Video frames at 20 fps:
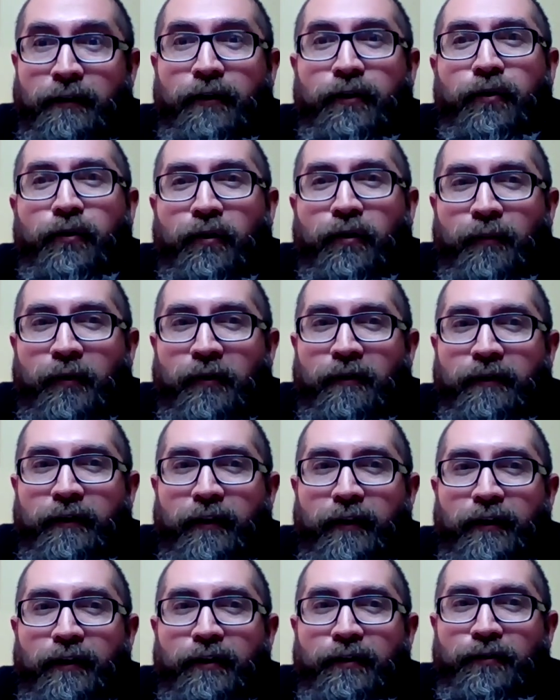normal,
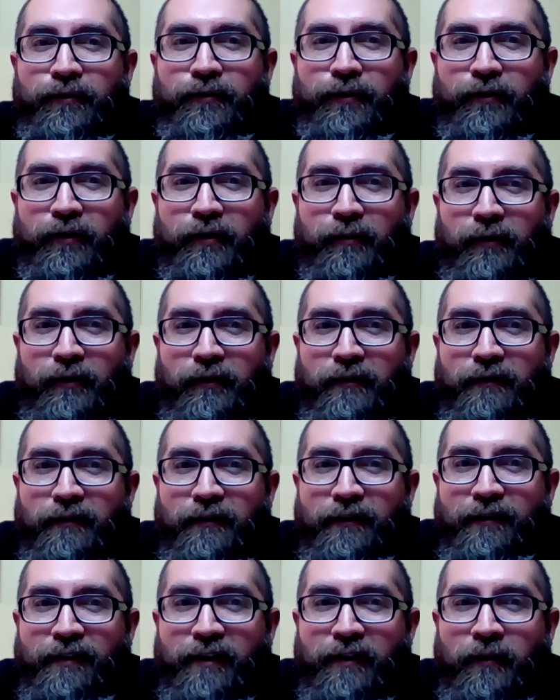the new normal.
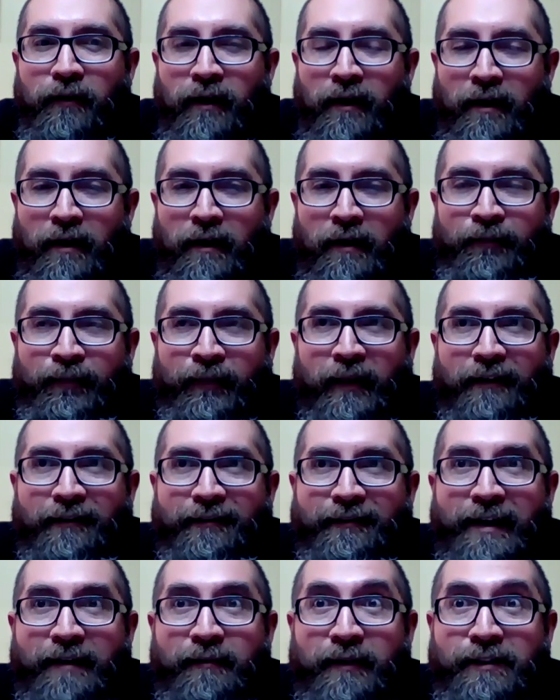So
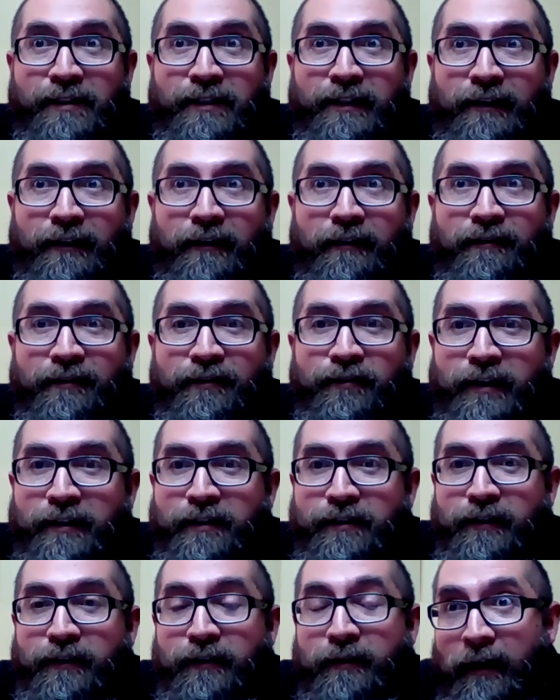establishing this
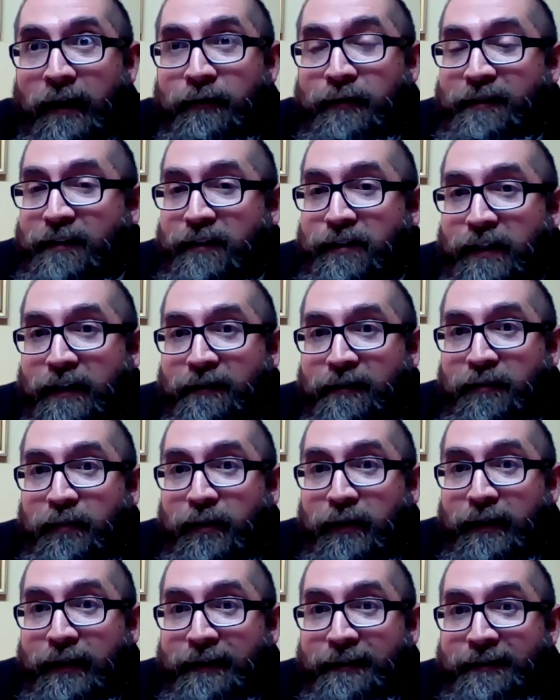structure, I would suggest
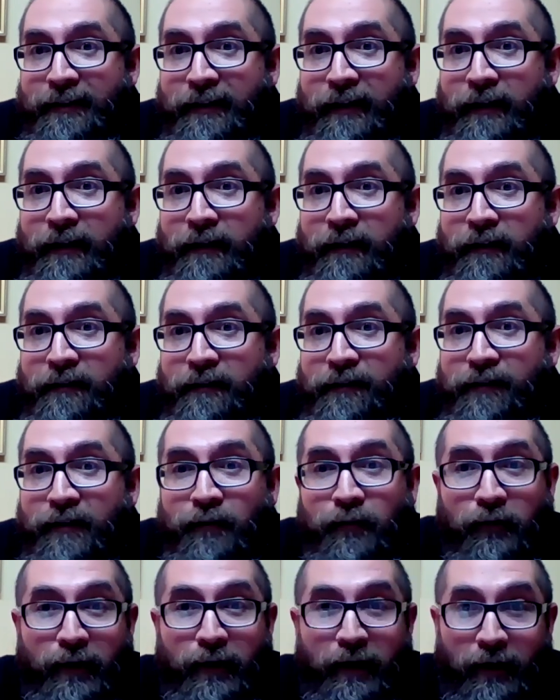placing it
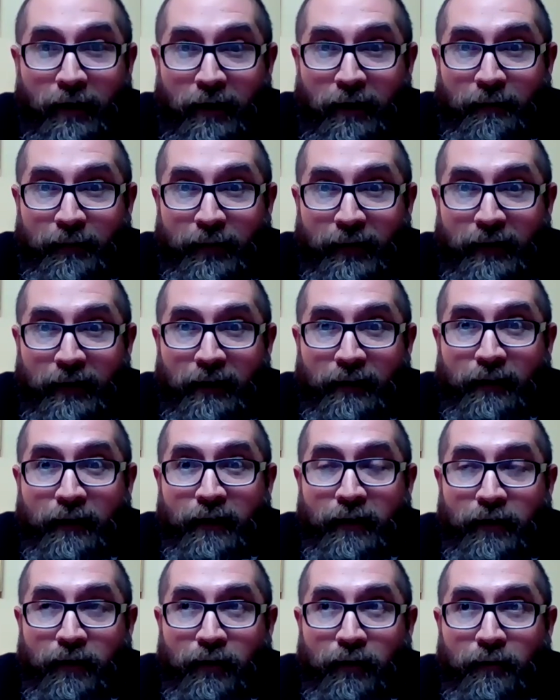somewhere up in the
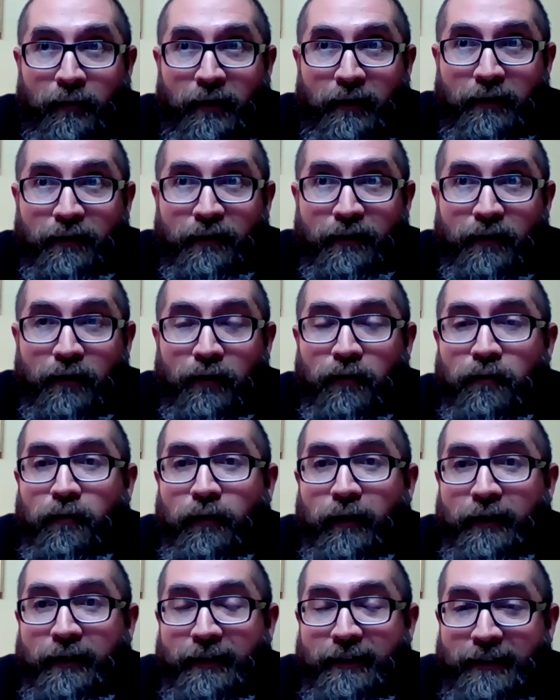home. So
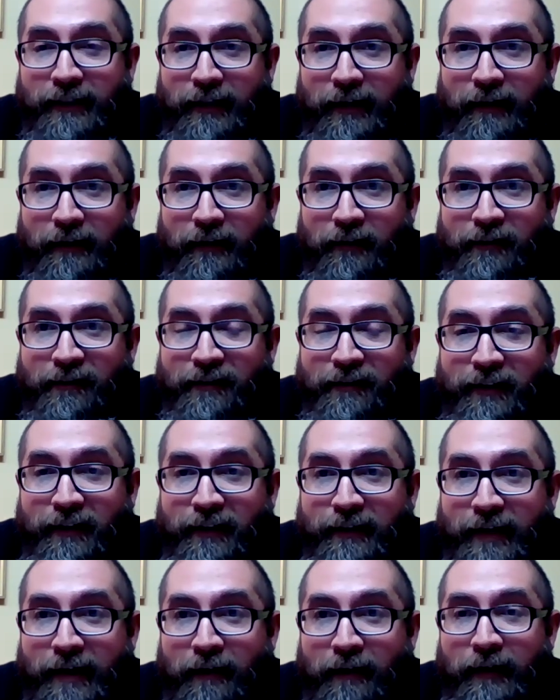working together, sitting
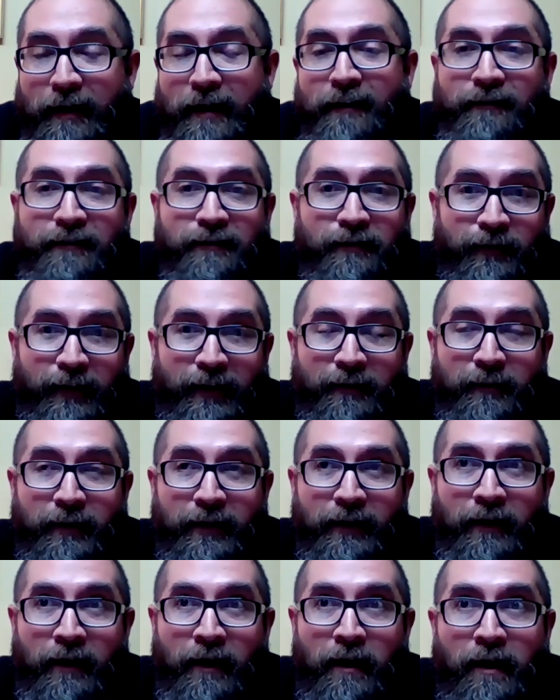down as a
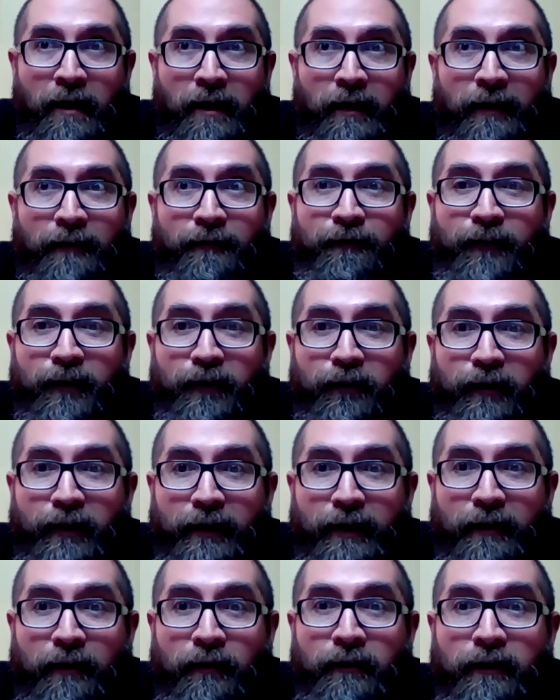family and
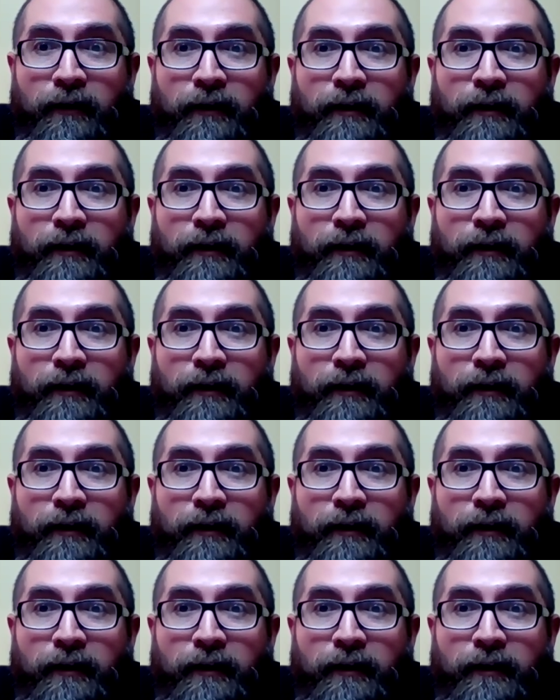figuring out